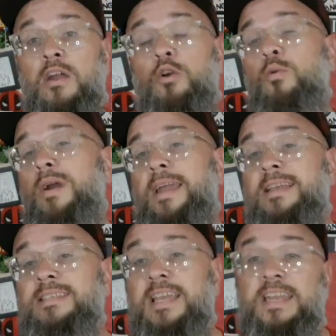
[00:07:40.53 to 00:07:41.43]
who
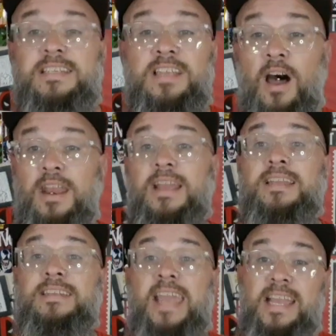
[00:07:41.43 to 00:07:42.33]
is an
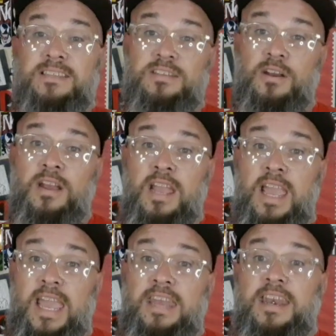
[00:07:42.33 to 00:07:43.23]
exotic dancer
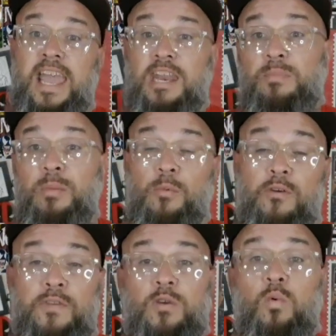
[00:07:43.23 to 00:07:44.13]
in an
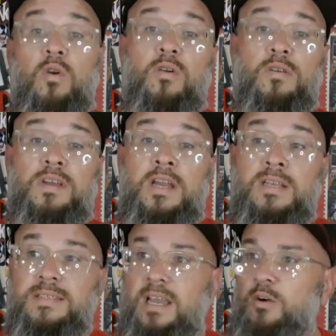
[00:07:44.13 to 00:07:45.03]
anthropomorphic world.
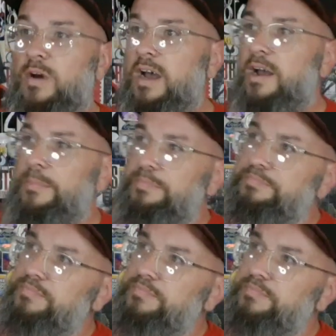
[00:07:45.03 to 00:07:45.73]
So